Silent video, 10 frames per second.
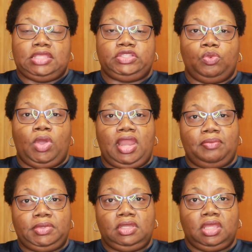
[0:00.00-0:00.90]
So what
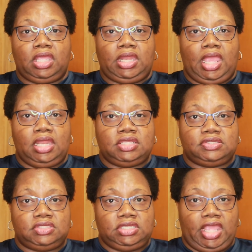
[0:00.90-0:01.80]
I've been looking at
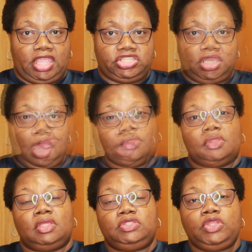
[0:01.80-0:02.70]
is the DASH
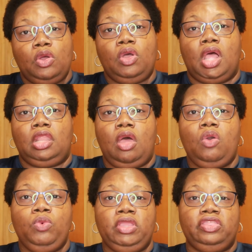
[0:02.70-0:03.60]
diet. So
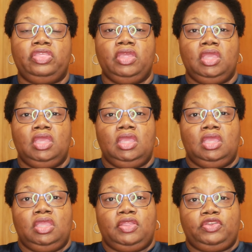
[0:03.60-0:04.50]
along with
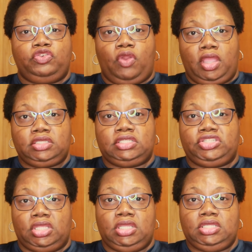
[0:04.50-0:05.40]
trying to
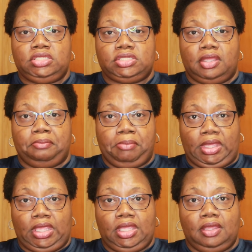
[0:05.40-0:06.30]
change
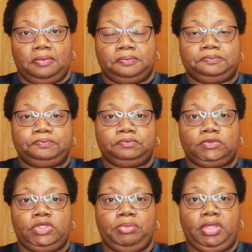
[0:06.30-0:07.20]
me
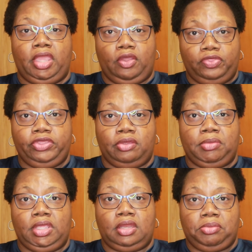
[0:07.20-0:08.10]
to be a healthier
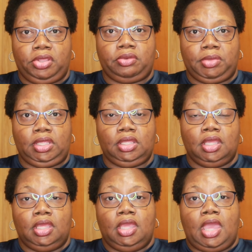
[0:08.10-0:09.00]
me and a better me,
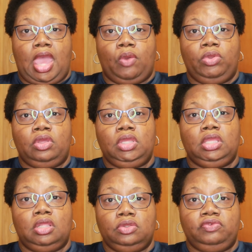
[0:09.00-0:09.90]
I will
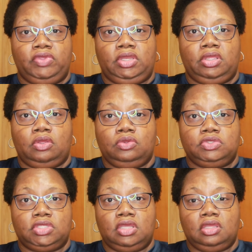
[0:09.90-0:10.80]
include
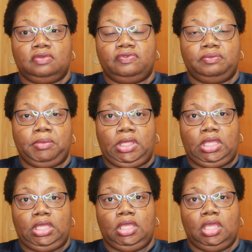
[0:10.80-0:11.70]
videos of
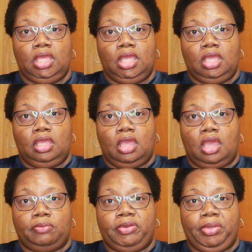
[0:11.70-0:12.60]
me
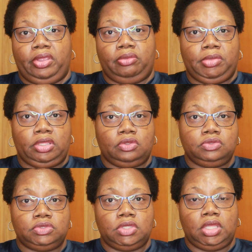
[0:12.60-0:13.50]
uh, preparing
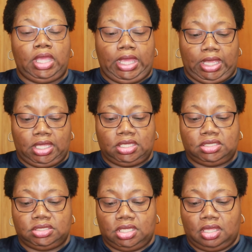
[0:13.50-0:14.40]
meals and